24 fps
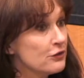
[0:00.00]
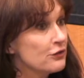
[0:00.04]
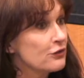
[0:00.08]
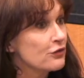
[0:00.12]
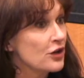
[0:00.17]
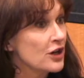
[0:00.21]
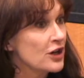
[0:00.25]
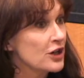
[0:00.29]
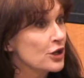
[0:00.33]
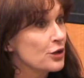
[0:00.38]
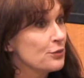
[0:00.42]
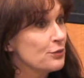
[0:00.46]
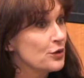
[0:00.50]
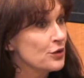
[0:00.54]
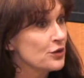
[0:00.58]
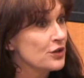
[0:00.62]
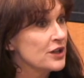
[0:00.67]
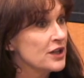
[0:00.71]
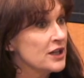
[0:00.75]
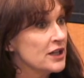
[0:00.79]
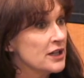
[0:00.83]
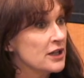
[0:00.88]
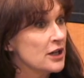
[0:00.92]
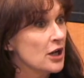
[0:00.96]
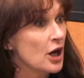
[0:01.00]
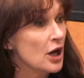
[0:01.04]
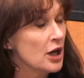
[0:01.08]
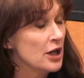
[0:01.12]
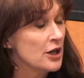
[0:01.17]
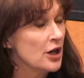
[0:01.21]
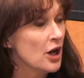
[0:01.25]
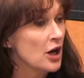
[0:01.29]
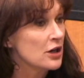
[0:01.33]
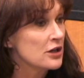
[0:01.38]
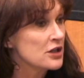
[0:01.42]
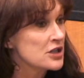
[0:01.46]
for our community and
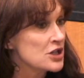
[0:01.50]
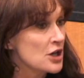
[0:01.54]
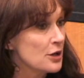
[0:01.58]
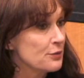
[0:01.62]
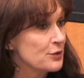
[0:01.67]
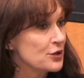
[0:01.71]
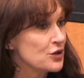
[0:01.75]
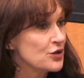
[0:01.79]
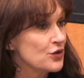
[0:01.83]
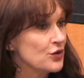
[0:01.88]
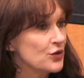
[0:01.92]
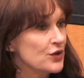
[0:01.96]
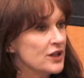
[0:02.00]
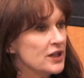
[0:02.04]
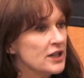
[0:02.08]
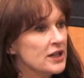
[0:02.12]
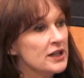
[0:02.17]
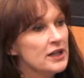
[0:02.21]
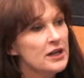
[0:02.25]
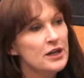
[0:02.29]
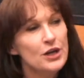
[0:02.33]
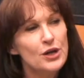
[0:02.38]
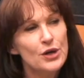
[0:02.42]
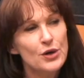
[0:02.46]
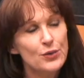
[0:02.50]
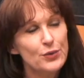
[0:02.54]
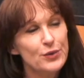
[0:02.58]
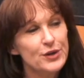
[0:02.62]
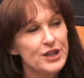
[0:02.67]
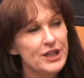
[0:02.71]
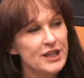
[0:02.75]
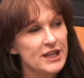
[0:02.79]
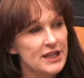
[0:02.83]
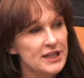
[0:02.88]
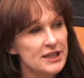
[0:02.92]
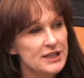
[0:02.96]
an arts opportunity, with
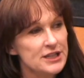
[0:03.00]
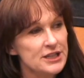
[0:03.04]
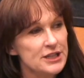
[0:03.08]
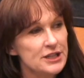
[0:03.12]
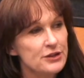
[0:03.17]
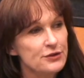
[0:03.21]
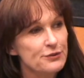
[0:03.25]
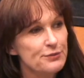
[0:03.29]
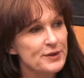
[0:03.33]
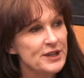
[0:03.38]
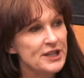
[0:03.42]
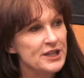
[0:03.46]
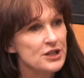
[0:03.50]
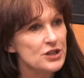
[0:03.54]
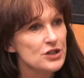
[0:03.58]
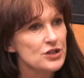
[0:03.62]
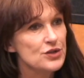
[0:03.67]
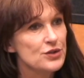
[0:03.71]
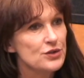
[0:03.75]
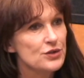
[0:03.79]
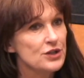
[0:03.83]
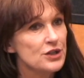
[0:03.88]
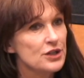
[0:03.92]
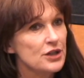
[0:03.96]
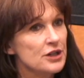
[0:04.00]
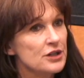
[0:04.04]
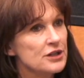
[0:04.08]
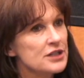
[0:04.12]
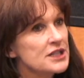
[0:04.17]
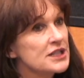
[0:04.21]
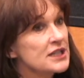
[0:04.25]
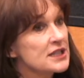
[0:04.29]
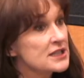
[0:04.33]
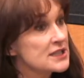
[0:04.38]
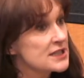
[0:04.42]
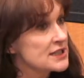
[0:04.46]
the idea of making sure that
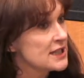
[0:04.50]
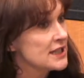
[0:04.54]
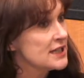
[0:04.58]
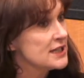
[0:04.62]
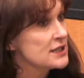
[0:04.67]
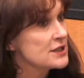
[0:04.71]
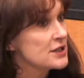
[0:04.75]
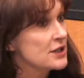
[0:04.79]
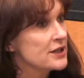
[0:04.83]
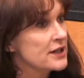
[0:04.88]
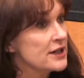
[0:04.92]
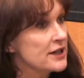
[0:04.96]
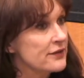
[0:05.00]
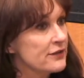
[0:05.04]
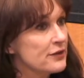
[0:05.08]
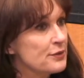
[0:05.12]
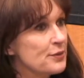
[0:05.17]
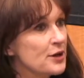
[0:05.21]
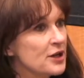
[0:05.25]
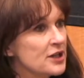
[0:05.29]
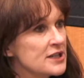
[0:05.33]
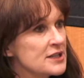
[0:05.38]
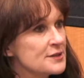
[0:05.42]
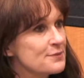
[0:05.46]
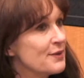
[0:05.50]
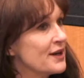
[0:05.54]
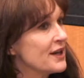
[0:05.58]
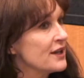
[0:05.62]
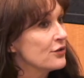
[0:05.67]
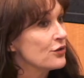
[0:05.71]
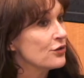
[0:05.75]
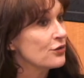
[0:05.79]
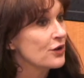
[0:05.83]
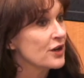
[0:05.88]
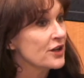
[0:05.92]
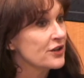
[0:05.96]
Artown stays on everybody's
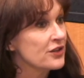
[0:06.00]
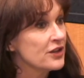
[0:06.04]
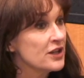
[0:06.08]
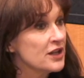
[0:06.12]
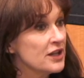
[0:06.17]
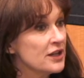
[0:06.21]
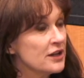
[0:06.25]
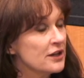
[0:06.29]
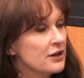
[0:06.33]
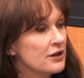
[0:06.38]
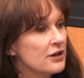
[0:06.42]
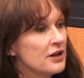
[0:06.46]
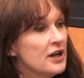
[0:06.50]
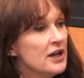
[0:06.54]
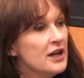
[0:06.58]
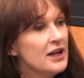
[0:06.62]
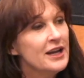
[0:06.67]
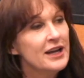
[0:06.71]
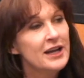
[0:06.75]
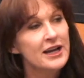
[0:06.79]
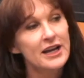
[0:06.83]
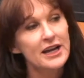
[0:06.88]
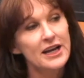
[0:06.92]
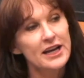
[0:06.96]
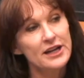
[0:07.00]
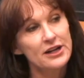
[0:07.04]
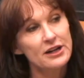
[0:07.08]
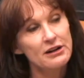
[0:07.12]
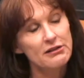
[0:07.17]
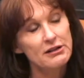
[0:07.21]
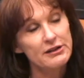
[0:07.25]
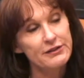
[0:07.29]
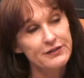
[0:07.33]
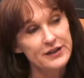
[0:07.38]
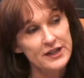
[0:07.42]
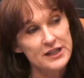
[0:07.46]
mind throughout the year, and
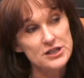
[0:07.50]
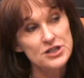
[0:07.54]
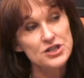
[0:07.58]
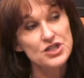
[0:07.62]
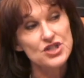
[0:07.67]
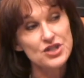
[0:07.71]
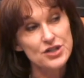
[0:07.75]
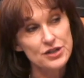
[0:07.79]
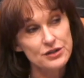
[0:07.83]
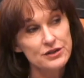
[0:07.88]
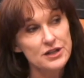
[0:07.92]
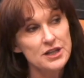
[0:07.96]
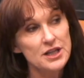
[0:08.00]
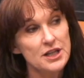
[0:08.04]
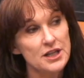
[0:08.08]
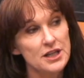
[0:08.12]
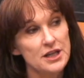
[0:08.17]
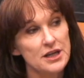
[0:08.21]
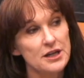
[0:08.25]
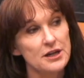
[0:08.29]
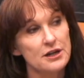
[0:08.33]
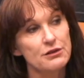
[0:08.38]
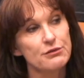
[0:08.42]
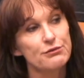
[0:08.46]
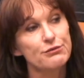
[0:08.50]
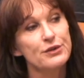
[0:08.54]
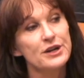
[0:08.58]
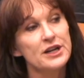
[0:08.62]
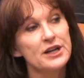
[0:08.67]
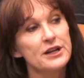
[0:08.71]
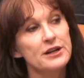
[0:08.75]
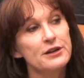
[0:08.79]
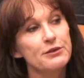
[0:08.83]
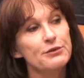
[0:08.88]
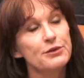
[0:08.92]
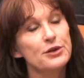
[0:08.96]
our events during the year
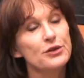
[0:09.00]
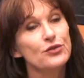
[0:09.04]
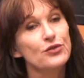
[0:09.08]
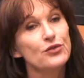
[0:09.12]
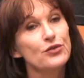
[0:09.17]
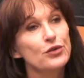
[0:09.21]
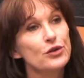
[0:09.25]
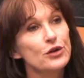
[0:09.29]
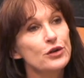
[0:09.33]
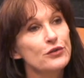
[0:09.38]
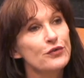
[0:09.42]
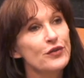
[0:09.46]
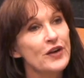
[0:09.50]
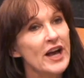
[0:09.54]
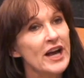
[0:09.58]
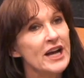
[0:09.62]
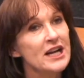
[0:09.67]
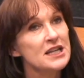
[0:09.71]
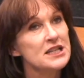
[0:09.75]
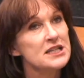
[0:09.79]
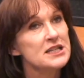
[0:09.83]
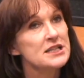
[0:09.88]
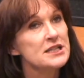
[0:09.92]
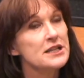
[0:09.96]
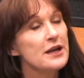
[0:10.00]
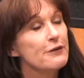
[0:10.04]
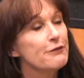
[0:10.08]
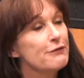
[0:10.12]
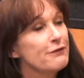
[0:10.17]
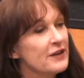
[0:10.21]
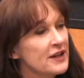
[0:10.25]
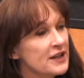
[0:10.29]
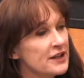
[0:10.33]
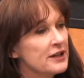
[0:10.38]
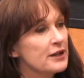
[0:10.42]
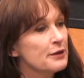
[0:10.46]
really serve as a
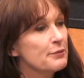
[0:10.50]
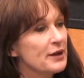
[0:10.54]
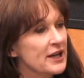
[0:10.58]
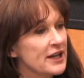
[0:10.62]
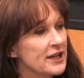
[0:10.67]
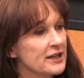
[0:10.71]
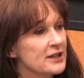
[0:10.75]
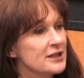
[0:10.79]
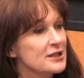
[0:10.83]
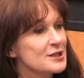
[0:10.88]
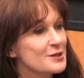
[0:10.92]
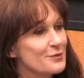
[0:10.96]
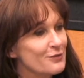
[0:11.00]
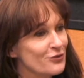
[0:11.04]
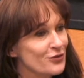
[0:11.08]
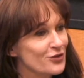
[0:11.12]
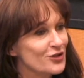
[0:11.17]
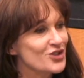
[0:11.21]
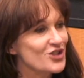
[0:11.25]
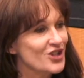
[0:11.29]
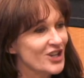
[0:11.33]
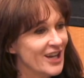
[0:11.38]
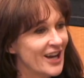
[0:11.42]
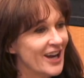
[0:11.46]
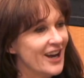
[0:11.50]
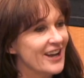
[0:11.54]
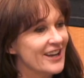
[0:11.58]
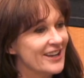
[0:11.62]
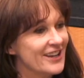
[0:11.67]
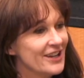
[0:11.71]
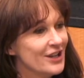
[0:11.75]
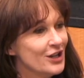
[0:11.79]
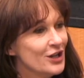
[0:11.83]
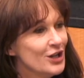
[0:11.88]
funding mechanism for July.